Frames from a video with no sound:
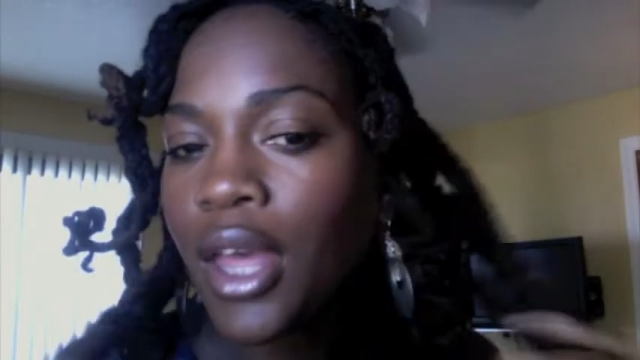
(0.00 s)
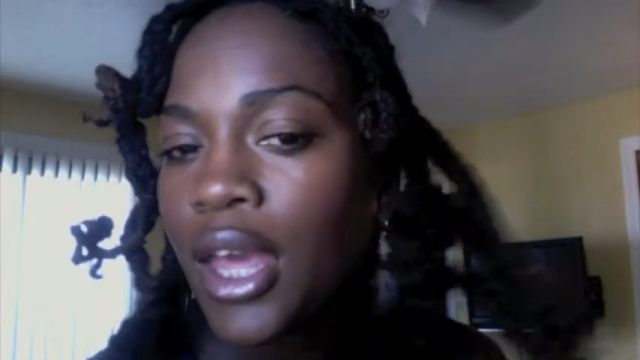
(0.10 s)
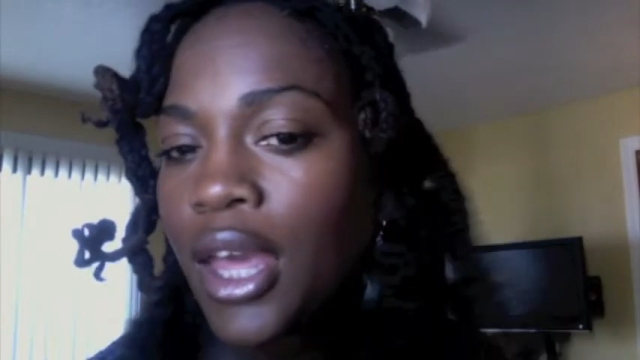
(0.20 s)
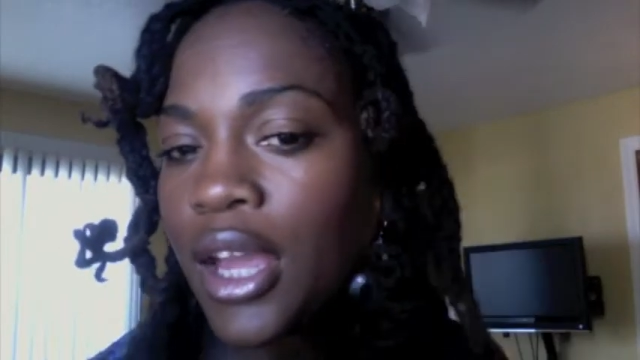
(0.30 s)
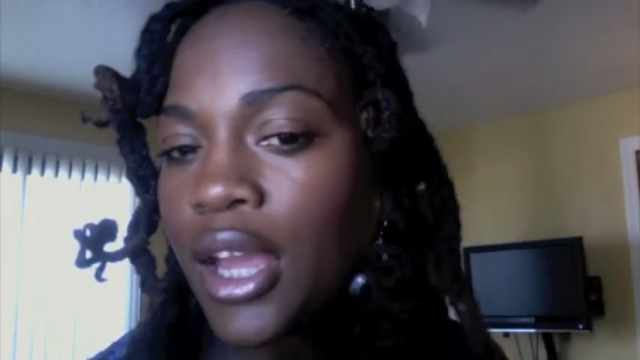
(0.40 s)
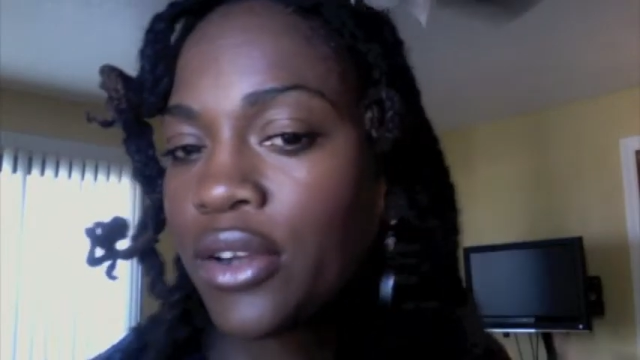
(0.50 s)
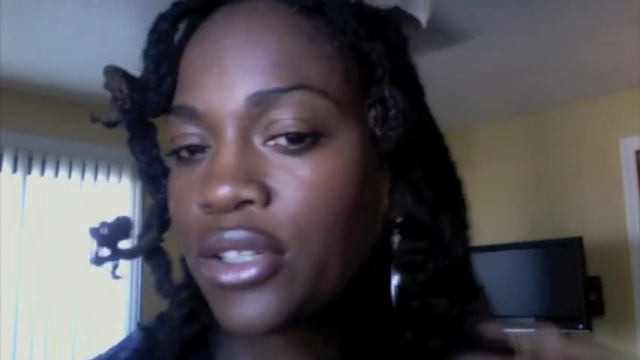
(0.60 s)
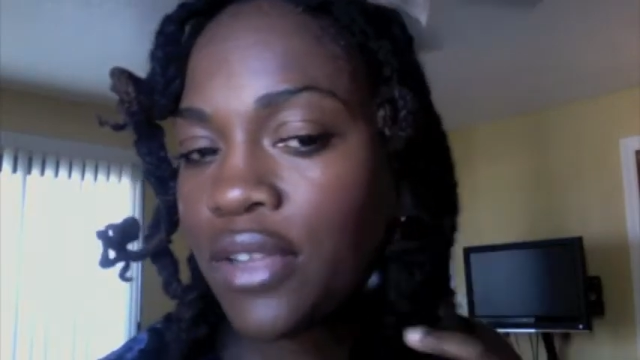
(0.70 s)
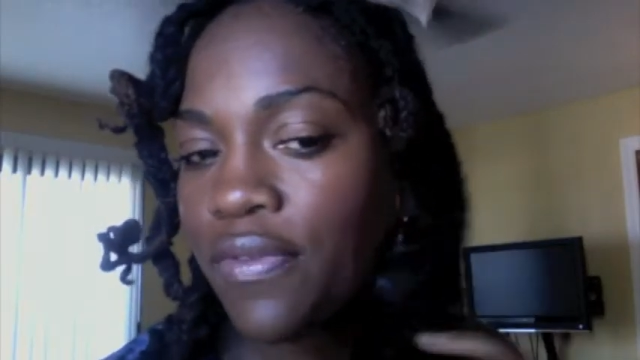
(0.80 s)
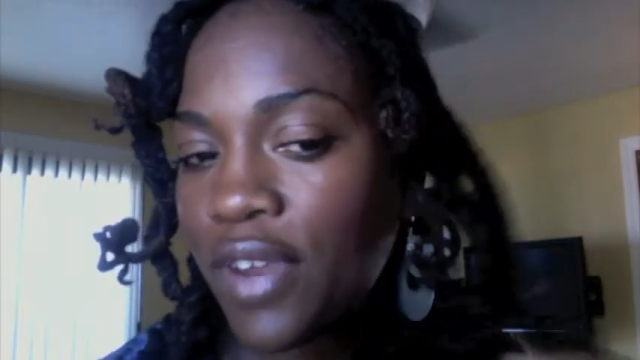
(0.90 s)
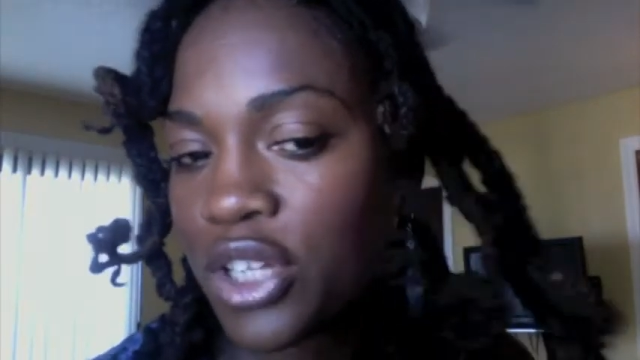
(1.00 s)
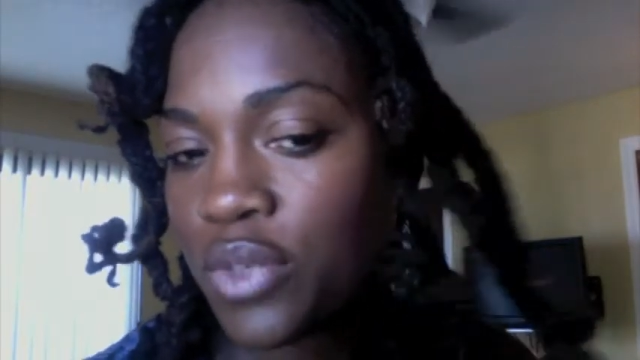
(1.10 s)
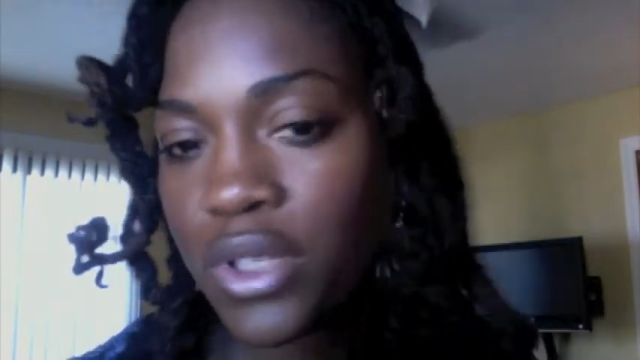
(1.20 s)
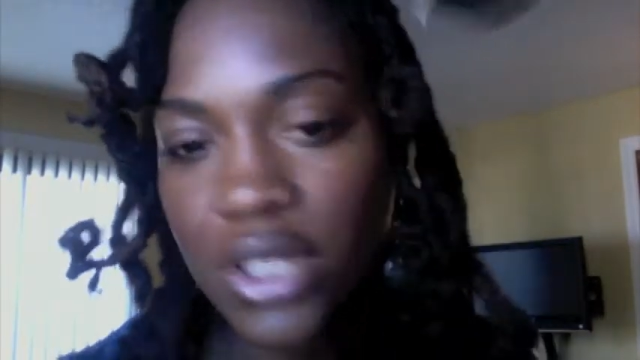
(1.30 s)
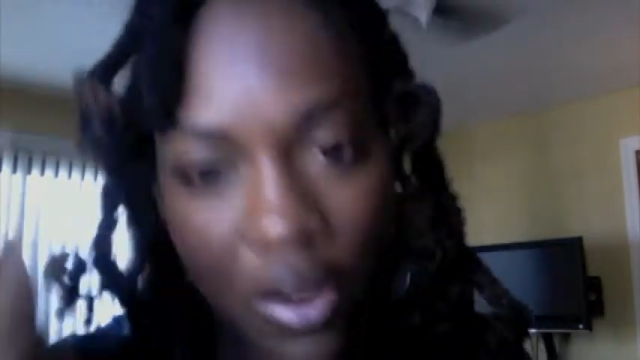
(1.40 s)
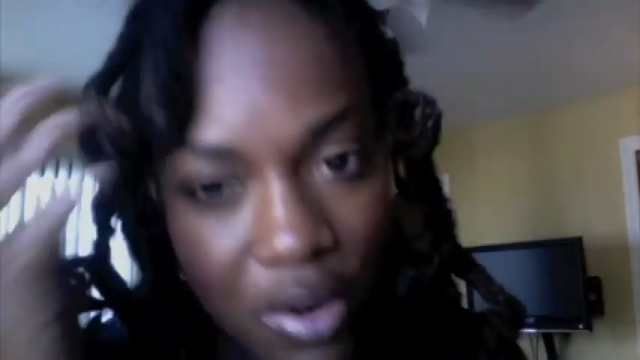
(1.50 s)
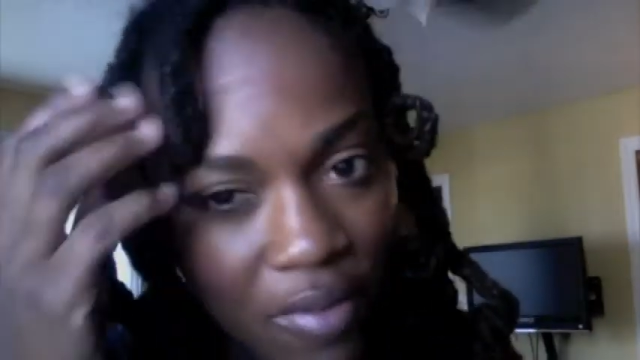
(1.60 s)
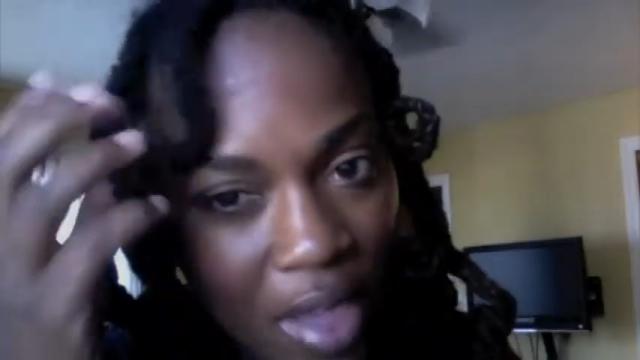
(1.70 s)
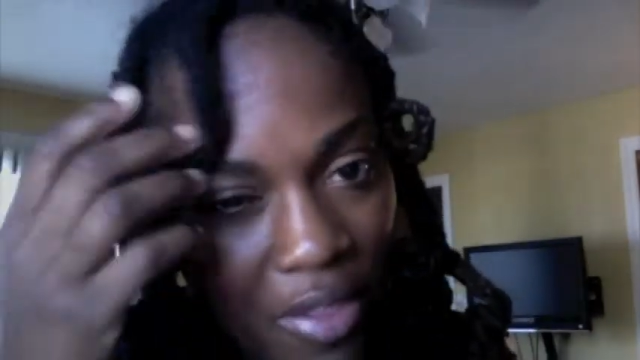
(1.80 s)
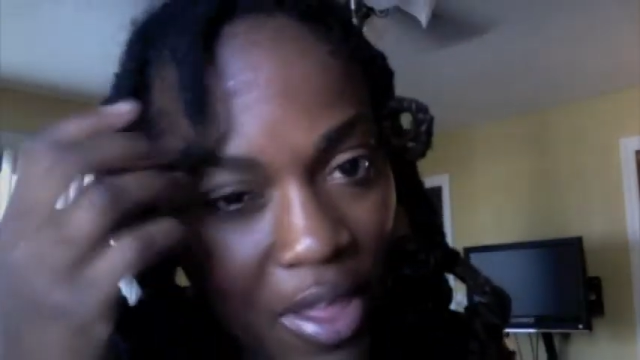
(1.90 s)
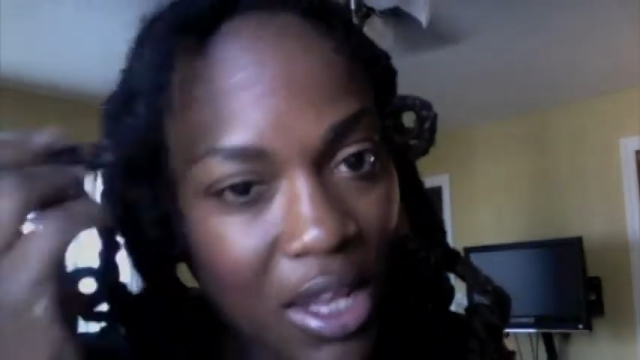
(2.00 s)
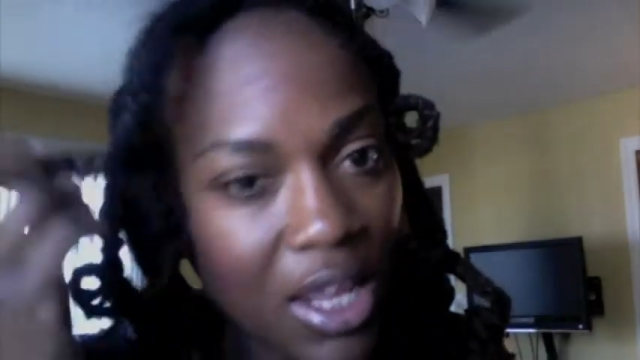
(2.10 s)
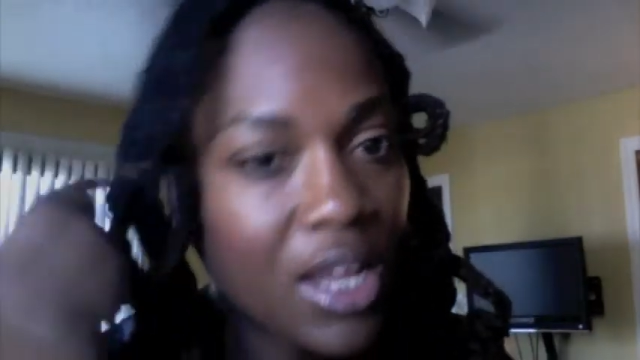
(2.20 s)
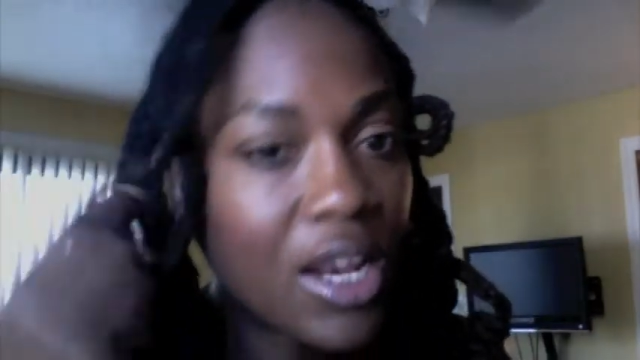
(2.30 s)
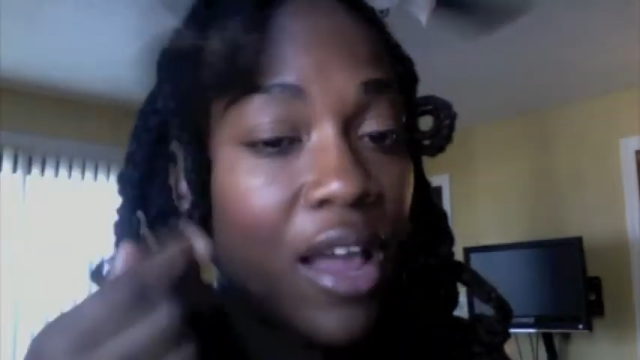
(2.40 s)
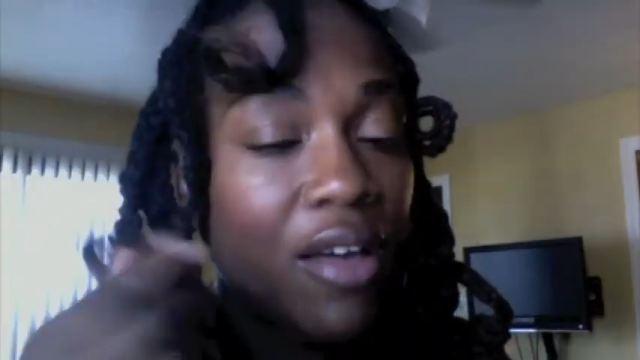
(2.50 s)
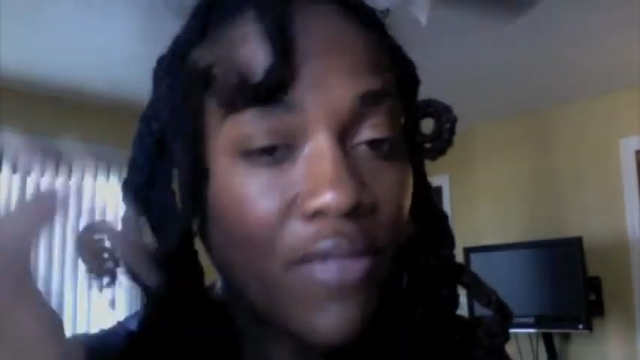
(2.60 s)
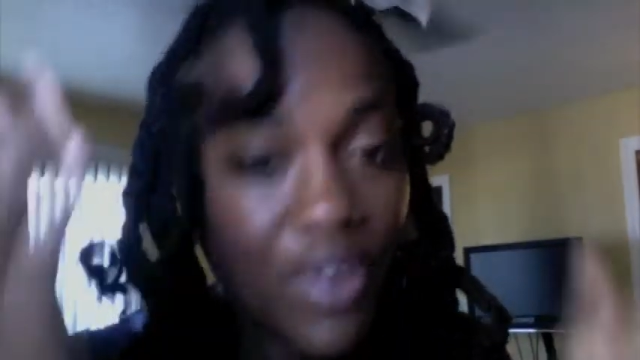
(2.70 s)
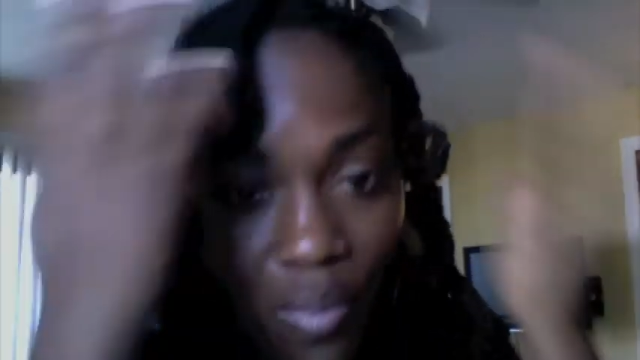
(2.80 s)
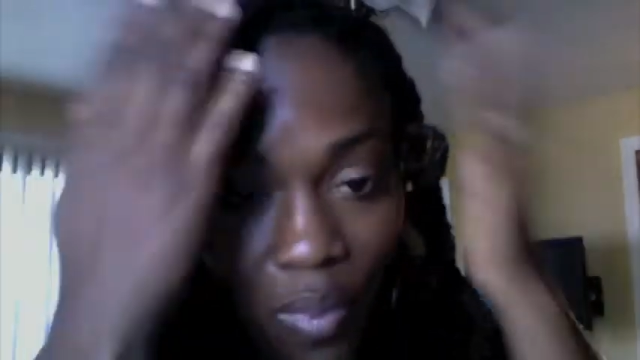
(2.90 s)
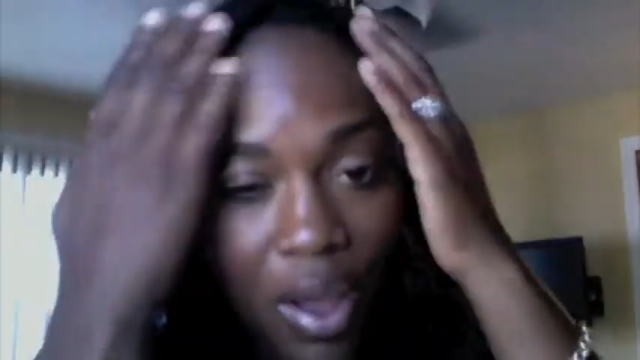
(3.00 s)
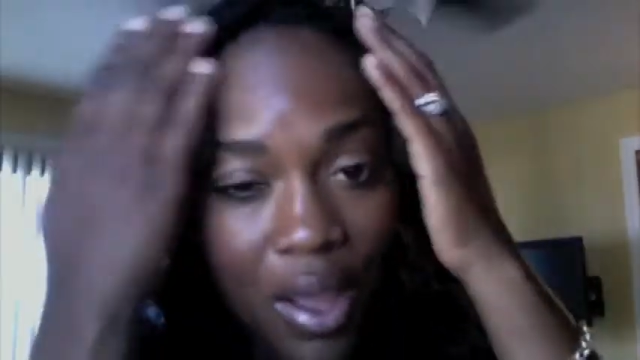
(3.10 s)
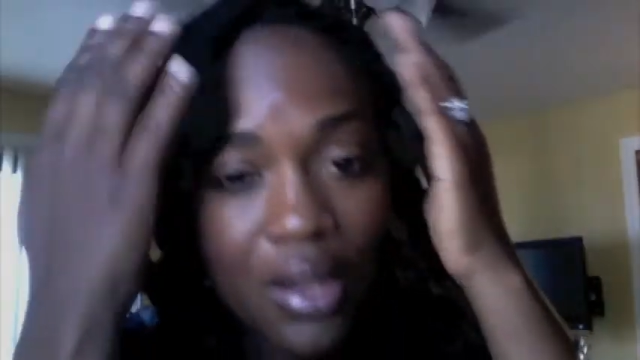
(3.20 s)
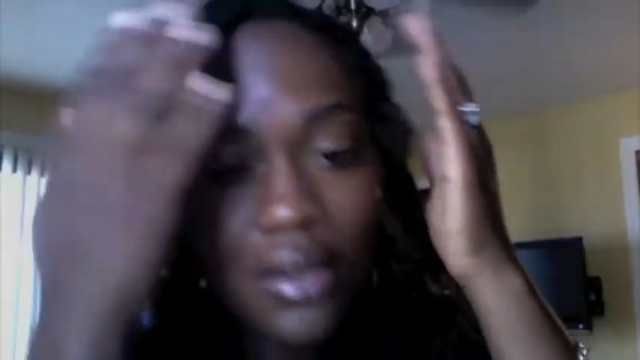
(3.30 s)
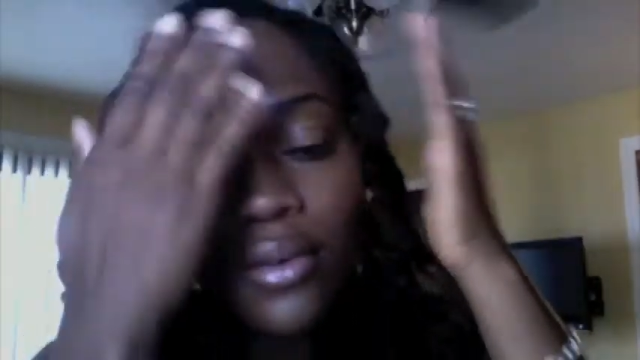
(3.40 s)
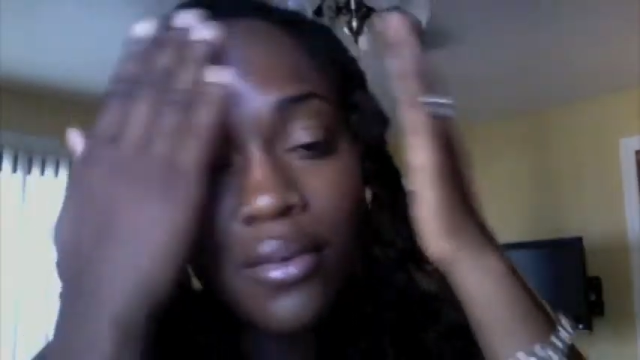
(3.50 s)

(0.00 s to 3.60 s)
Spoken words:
here's the finished result of how they look. Now if you want,